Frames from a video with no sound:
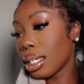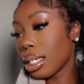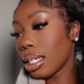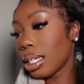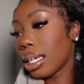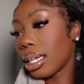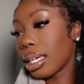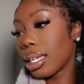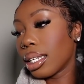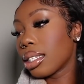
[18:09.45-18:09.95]

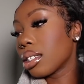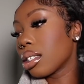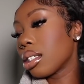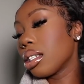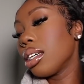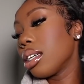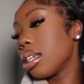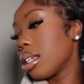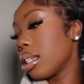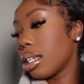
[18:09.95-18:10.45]
Like, ugh,
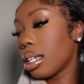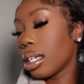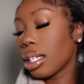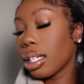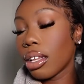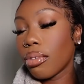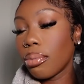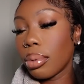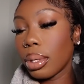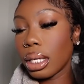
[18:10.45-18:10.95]
I
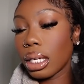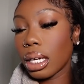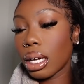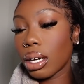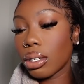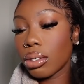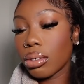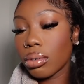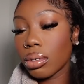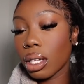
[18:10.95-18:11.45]
love being
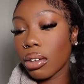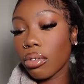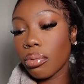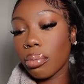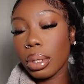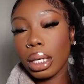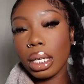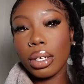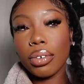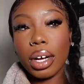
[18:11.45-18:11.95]
ghetto, love
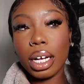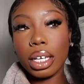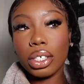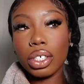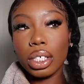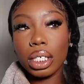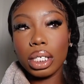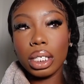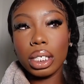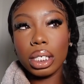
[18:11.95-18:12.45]
being
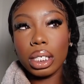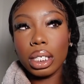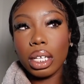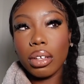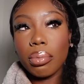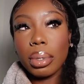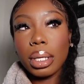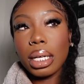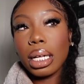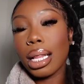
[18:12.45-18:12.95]
ratchet,
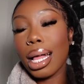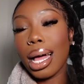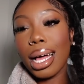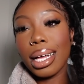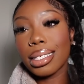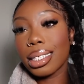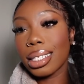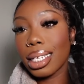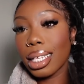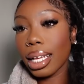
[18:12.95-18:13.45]
love being
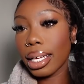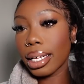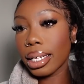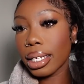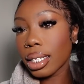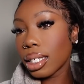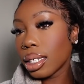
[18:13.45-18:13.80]
classy. Like,